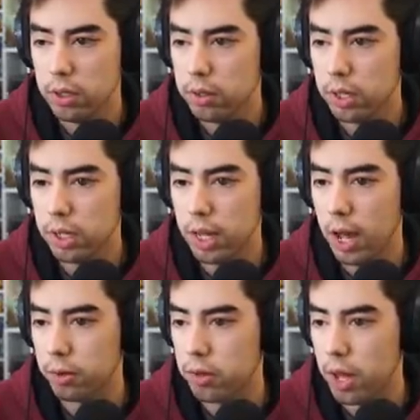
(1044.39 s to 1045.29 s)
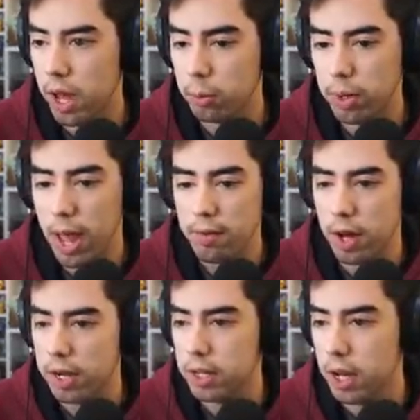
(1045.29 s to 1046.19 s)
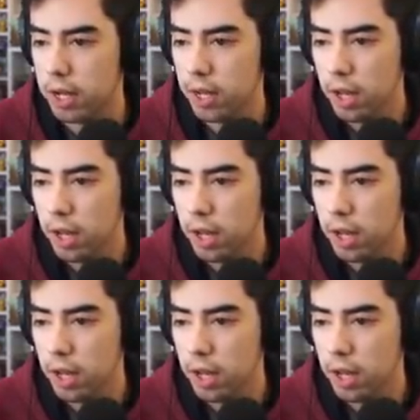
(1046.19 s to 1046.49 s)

I'm going to get outside. We have Honeycutt,